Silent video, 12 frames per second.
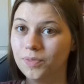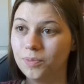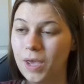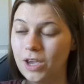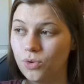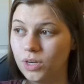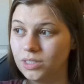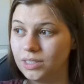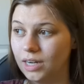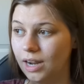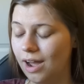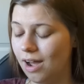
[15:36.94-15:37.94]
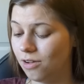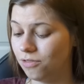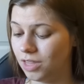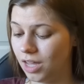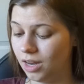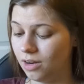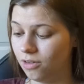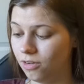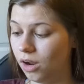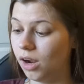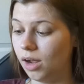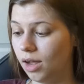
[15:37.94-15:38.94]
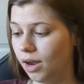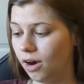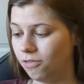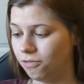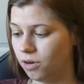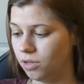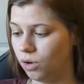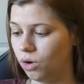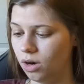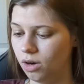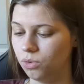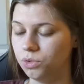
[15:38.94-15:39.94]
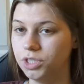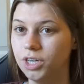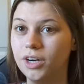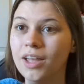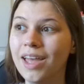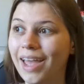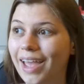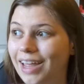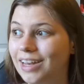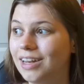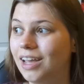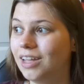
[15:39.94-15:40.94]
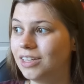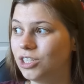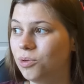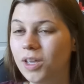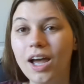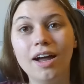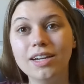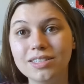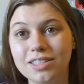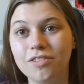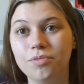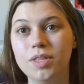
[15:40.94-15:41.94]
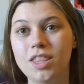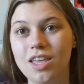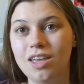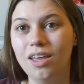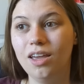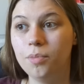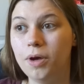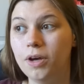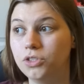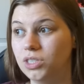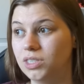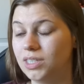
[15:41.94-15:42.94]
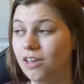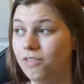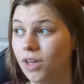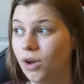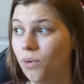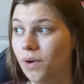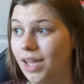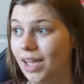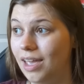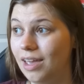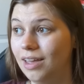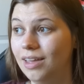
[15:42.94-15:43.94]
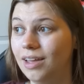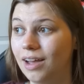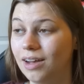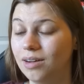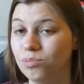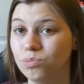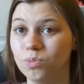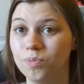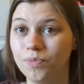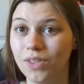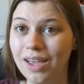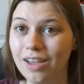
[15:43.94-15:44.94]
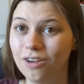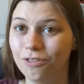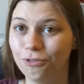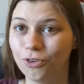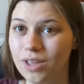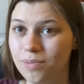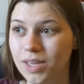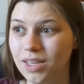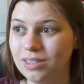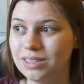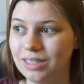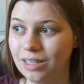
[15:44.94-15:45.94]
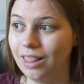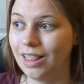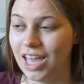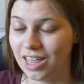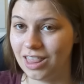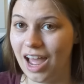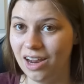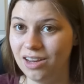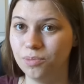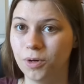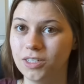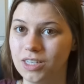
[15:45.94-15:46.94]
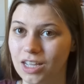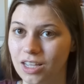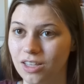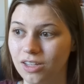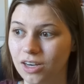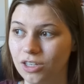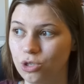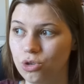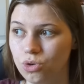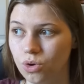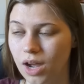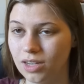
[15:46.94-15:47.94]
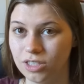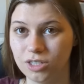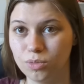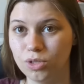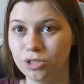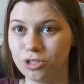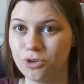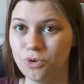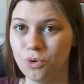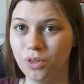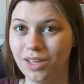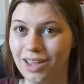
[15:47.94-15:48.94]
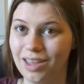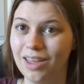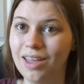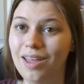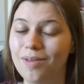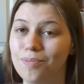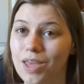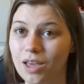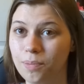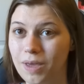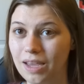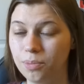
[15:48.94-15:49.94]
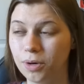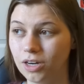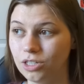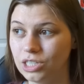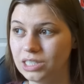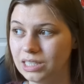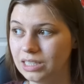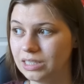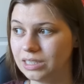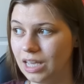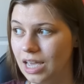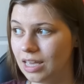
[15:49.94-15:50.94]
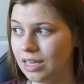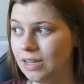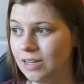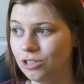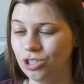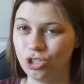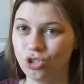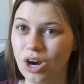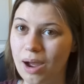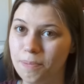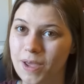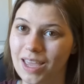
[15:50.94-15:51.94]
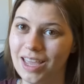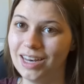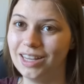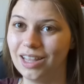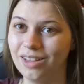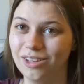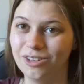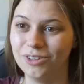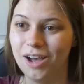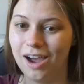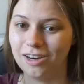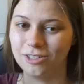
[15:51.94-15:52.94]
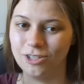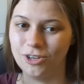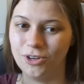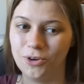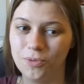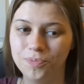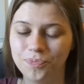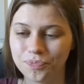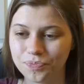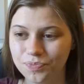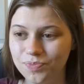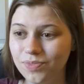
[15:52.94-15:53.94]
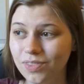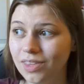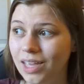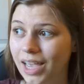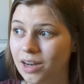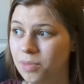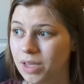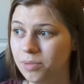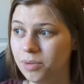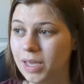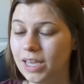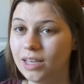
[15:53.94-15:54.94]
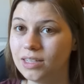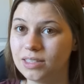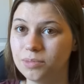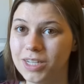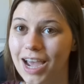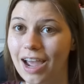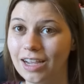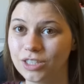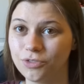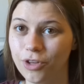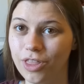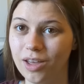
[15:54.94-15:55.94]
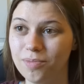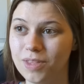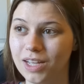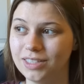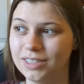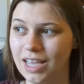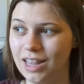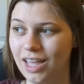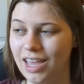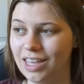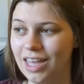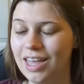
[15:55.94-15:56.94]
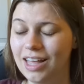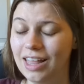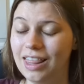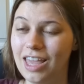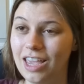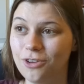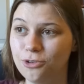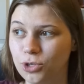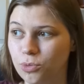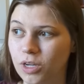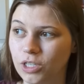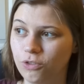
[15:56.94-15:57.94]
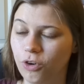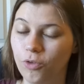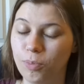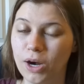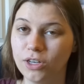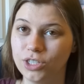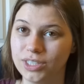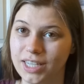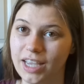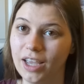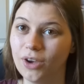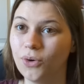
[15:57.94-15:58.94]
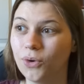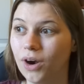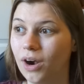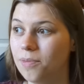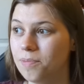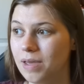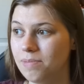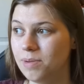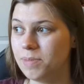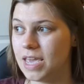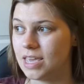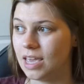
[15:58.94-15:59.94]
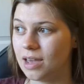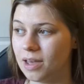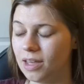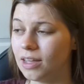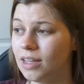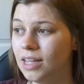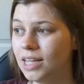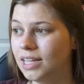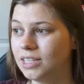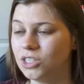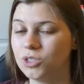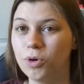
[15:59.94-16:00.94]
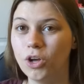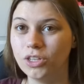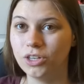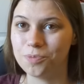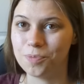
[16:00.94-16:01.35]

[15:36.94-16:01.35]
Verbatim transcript: pink ones that I have that are older. And to be honest, I've been thinking about just giving away freebies like that in particular to customers who like make big purchases, like just dropping in the little octo and maybe making some tags for them that say like, thank you so much for purchasing, or maybe making a small little